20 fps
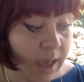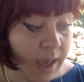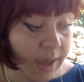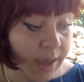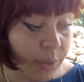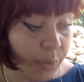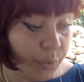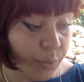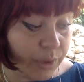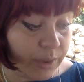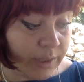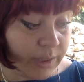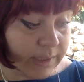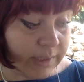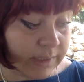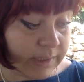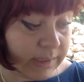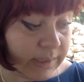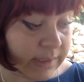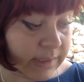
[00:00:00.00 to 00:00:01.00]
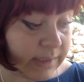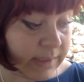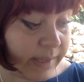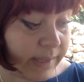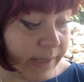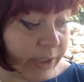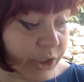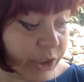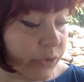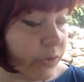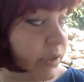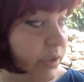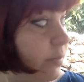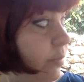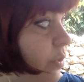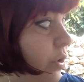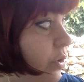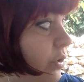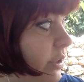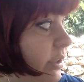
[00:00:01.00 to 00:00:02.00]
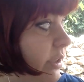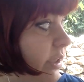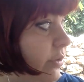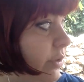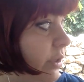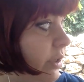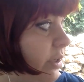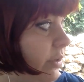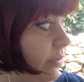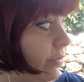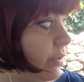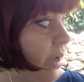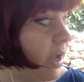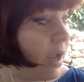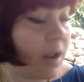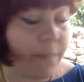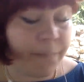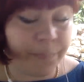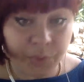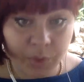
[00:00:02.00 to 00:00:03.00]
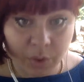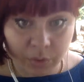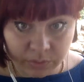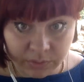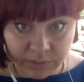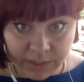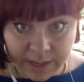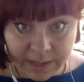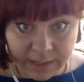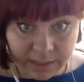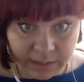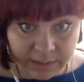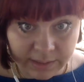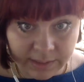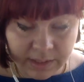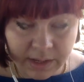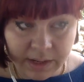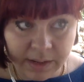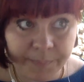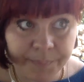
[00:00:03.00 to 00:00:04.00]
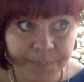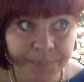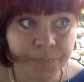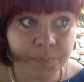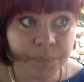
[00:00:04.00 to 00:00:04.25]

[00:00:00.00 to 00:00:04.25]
And with this, his nature is more secretive, not directly